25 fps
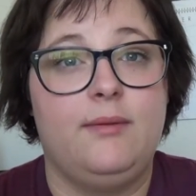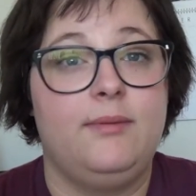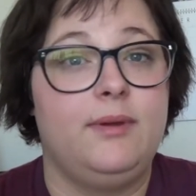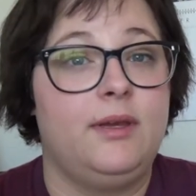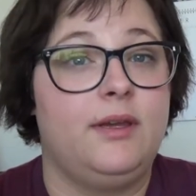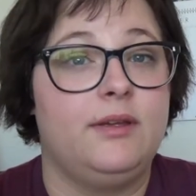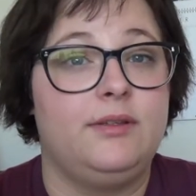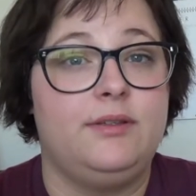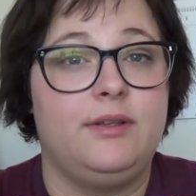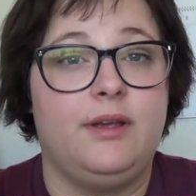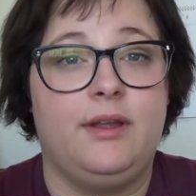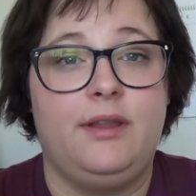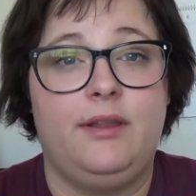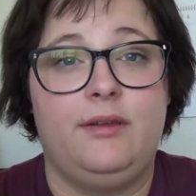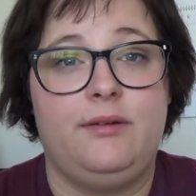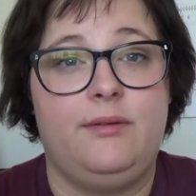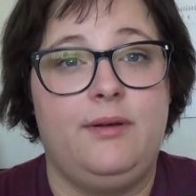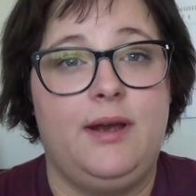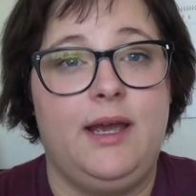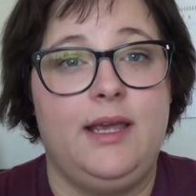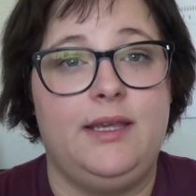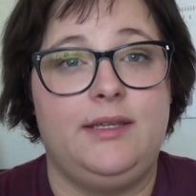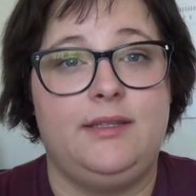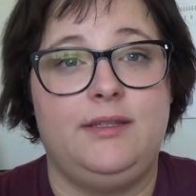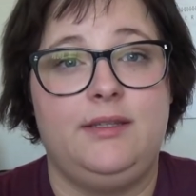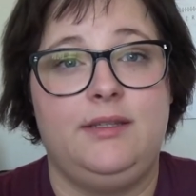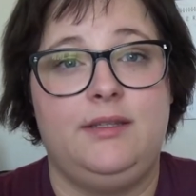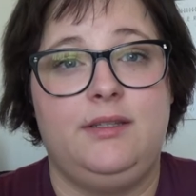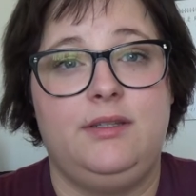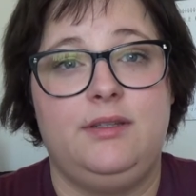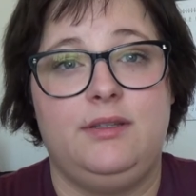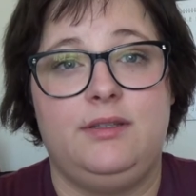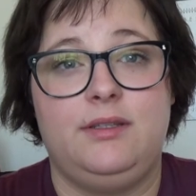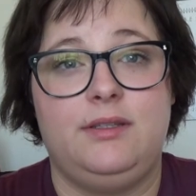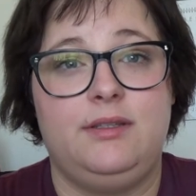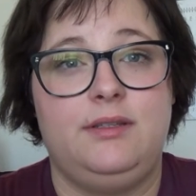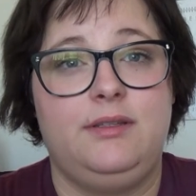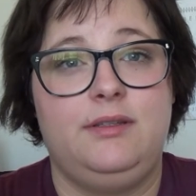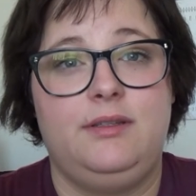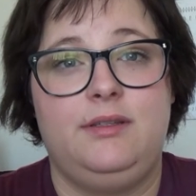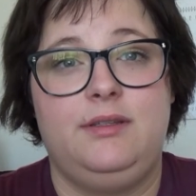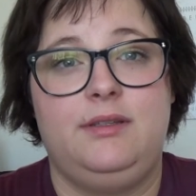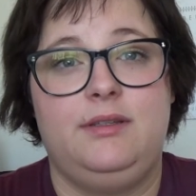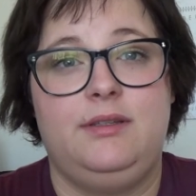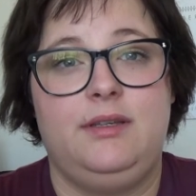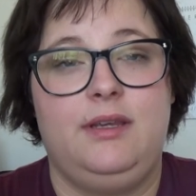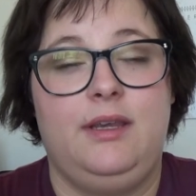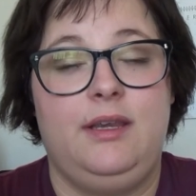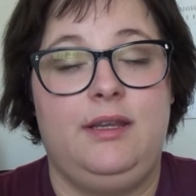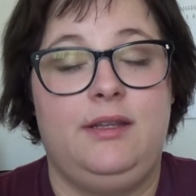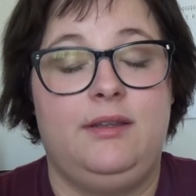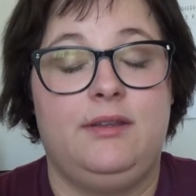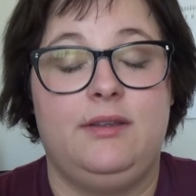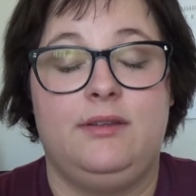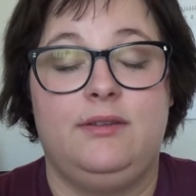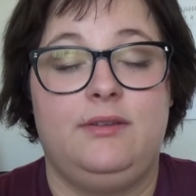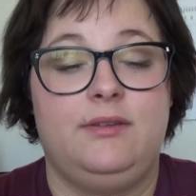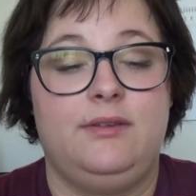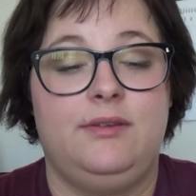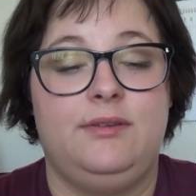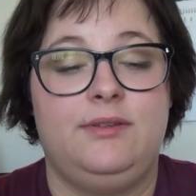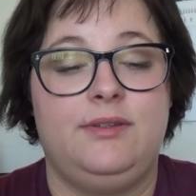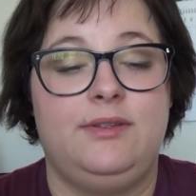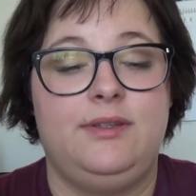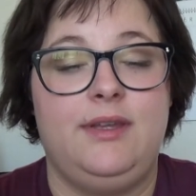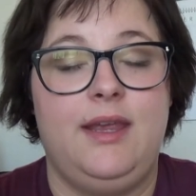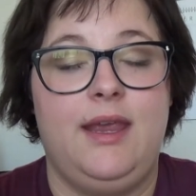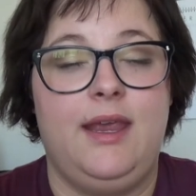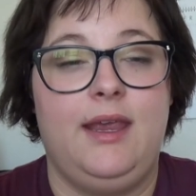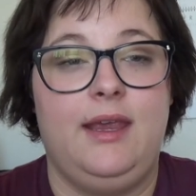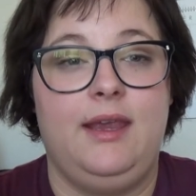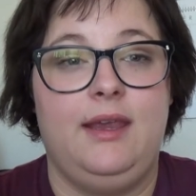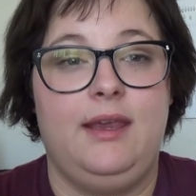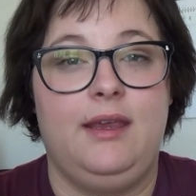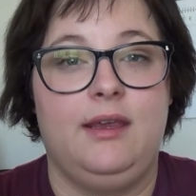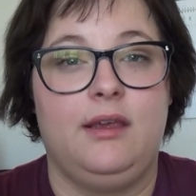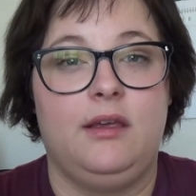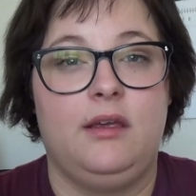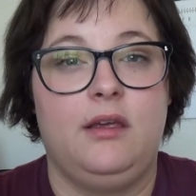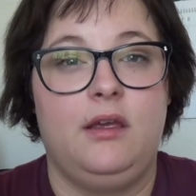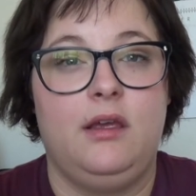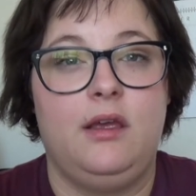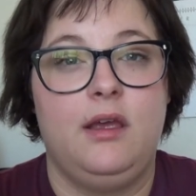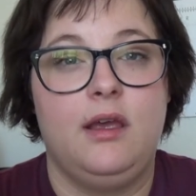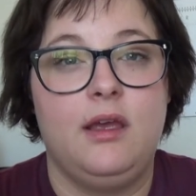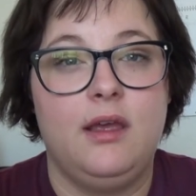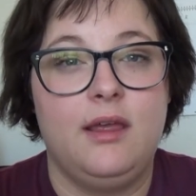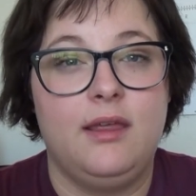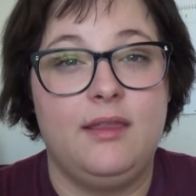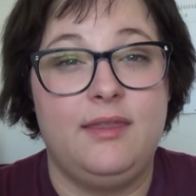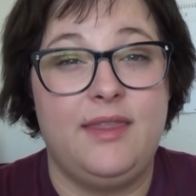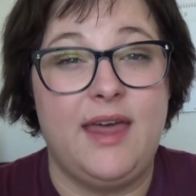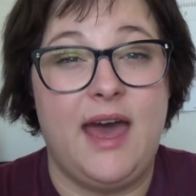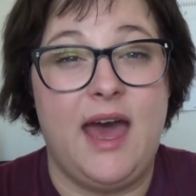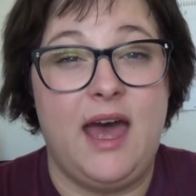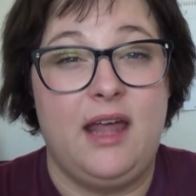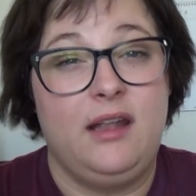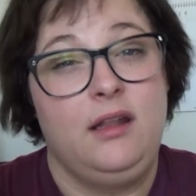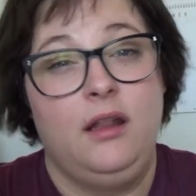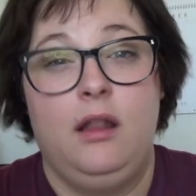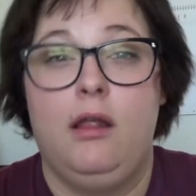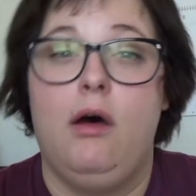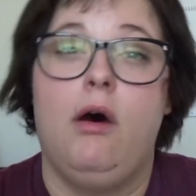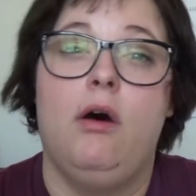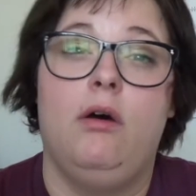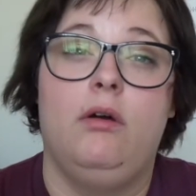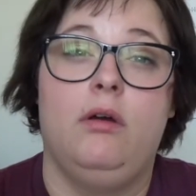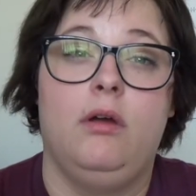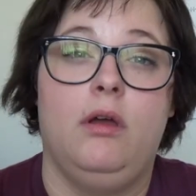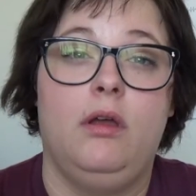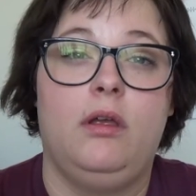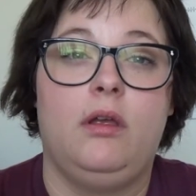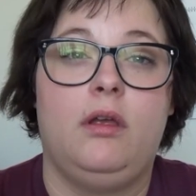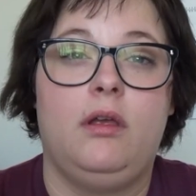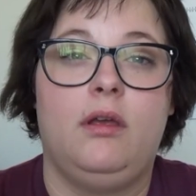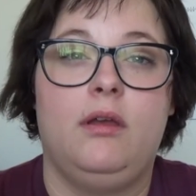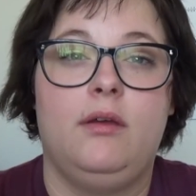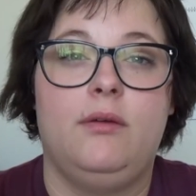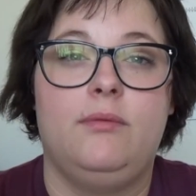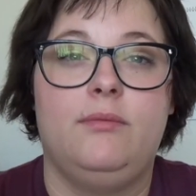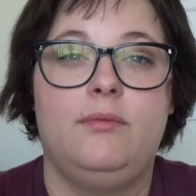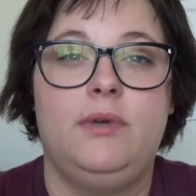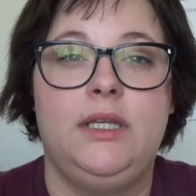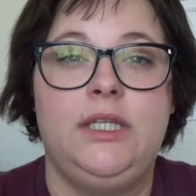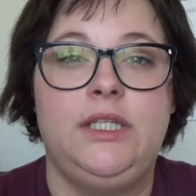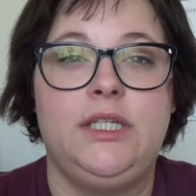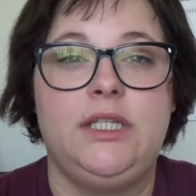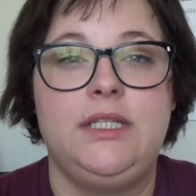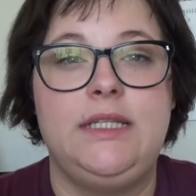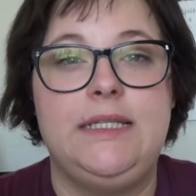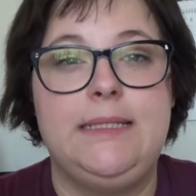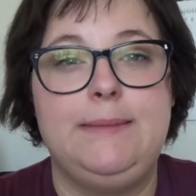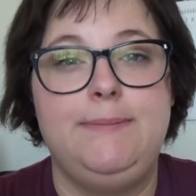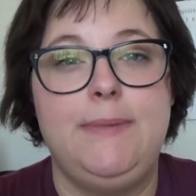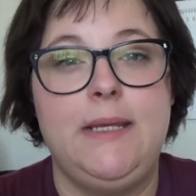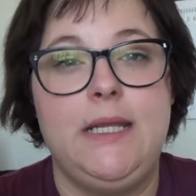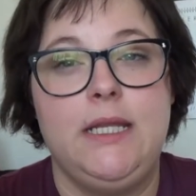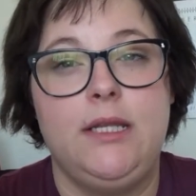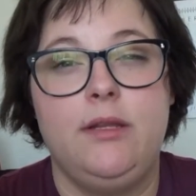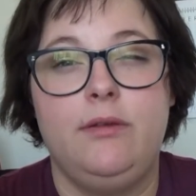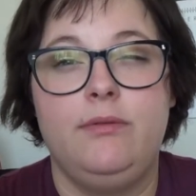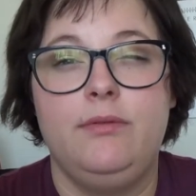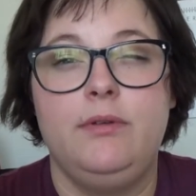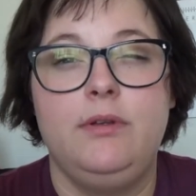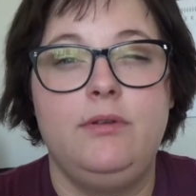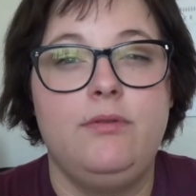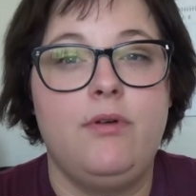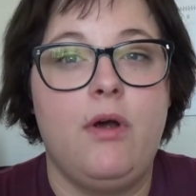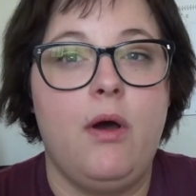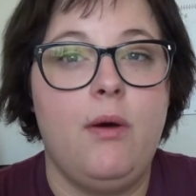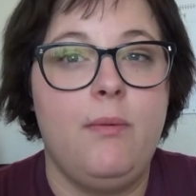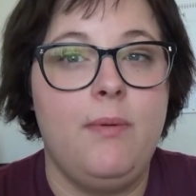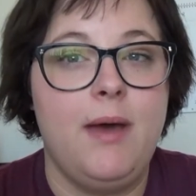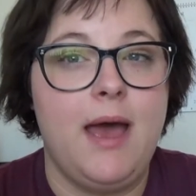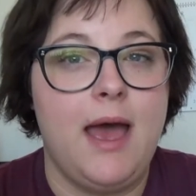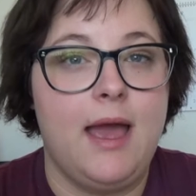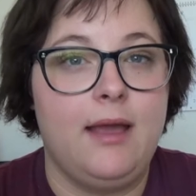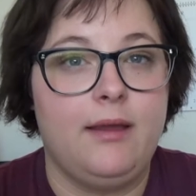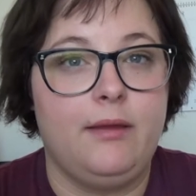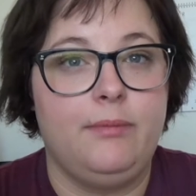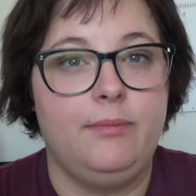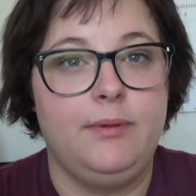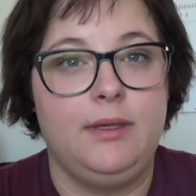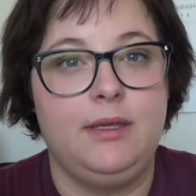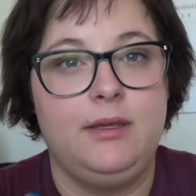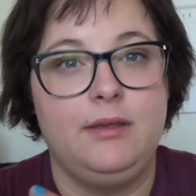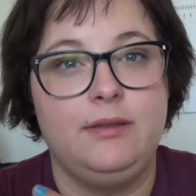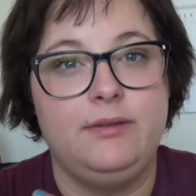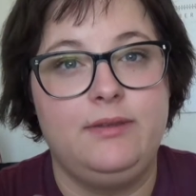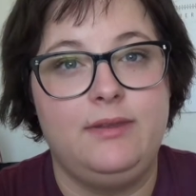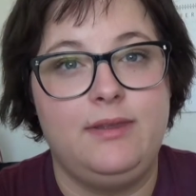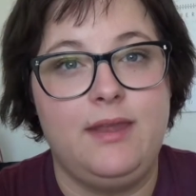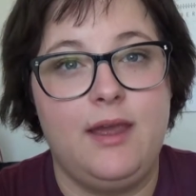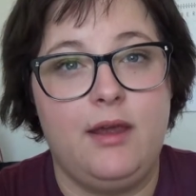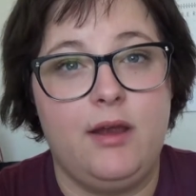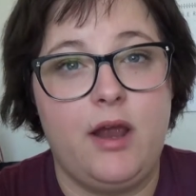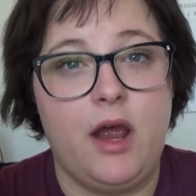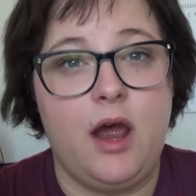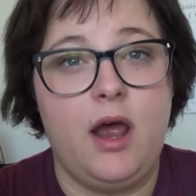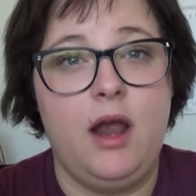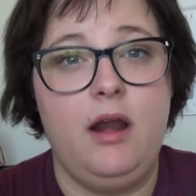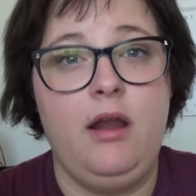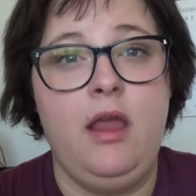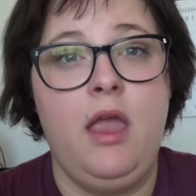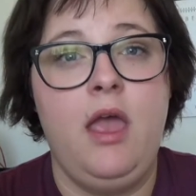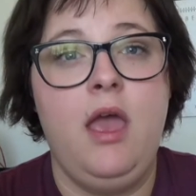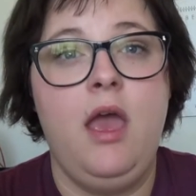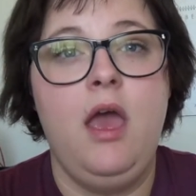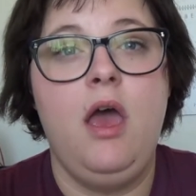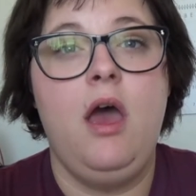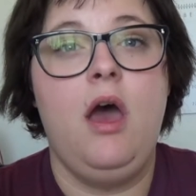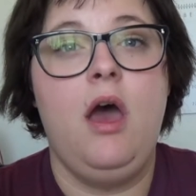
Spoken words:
because otherwise it doesn't stay that long, which is a bit of a drawback, because there are